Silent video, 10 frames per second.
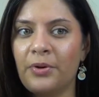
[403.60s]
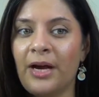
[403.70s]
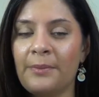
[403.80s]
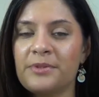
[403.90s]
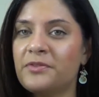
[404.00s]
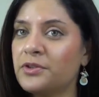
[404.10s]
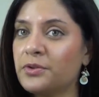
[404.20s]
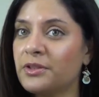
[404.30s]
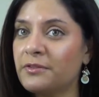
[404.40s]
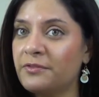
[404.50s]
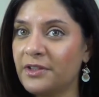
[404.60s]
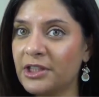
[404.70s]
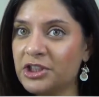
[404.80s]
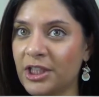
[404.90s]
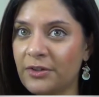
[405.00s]
Perhaps if you go into the
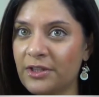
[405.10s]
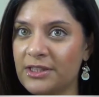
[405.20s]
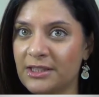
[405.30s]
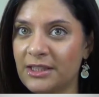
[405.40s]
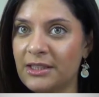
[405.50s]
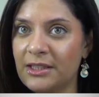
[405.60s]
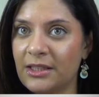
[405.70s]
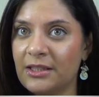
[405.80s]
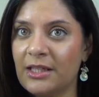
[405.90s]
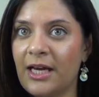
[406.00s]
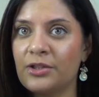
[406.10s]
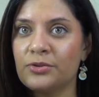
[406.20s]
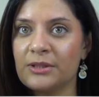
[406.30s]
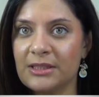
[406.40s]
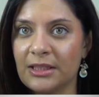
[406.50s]
village areas in India, the
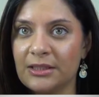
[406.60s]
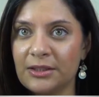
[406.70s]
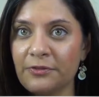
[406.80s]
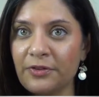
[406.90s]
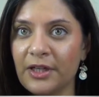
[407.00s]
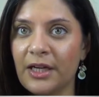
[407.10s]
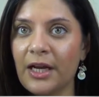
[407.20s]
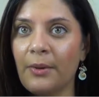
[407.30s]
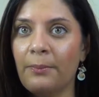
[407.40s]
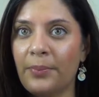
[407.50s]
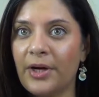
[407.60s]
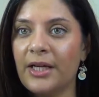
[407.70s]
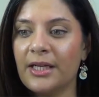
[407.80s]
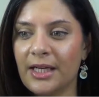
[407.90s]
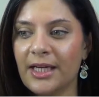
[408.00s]
attitude is a little different.
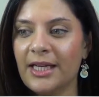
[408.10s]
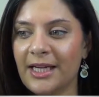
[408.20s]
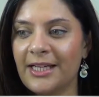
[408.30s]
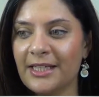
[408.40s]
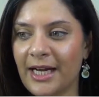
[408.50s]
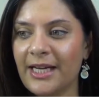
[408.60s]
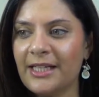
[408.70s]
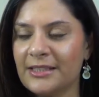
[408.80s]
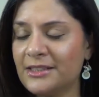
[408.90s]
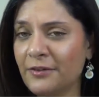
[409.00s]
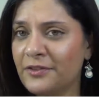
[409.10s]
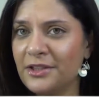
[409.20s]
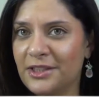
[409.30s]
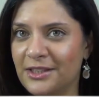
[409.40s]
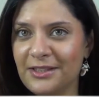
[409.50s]
But in Guyana,
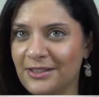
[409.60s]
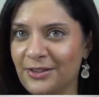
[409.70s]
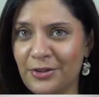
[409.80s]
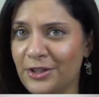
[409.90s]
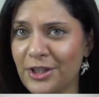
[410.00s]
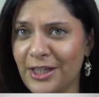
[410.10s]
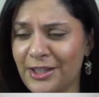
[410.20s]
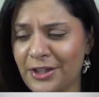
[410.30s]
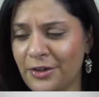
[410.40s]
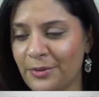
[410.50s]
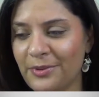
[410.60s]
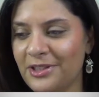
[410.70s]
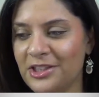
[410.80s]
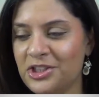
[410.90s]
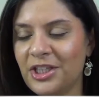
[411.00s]
definitely, or in
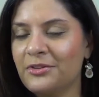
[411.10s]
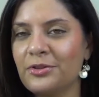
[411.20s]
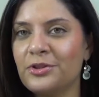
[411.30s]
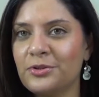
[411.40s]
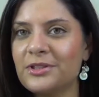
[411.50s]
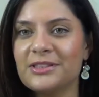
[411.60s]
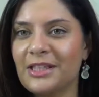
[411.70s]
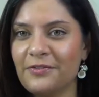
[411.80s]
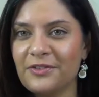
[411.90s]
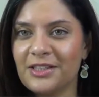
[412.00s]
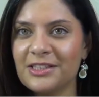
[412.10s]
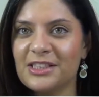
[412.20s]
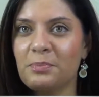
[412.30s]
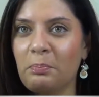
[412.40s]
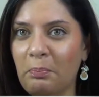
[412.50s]
Caribbean in general, you can definitely
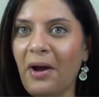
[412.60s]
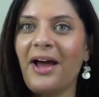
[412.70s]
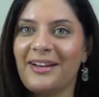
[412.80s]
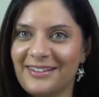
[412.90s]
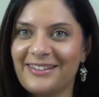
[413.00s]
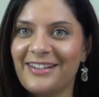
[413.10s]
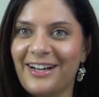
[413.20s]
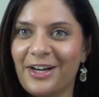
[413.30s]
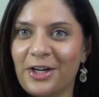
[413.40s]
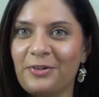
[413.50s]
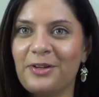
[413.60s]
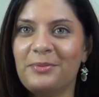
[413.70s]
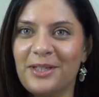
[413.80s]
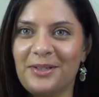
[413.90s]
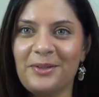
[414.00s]
spot a
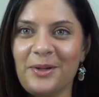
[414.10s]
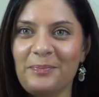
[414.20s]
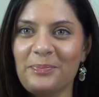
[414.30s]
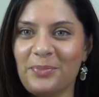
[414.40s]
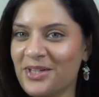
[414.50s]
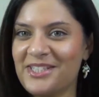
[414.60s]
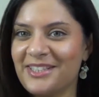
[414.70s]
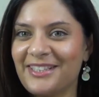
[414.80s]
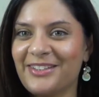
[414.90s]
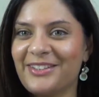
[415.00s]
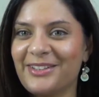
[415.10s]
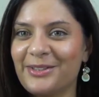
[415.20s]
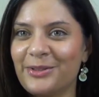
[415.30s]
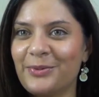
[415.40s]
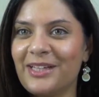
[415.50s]
Caribbean person or
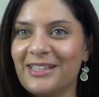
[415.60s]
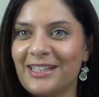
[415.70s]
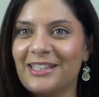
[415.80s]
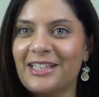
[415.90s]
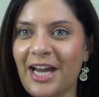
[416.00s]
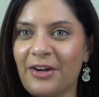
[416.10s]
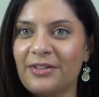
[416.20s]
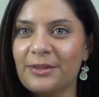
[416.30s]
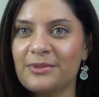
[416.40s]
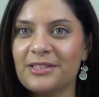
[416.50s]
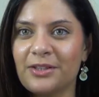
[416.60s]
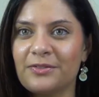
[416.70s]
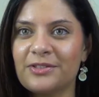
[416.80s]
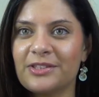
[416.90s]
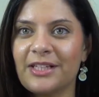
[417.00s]
the way that they carry
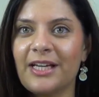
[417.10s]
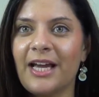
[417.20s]
themselves.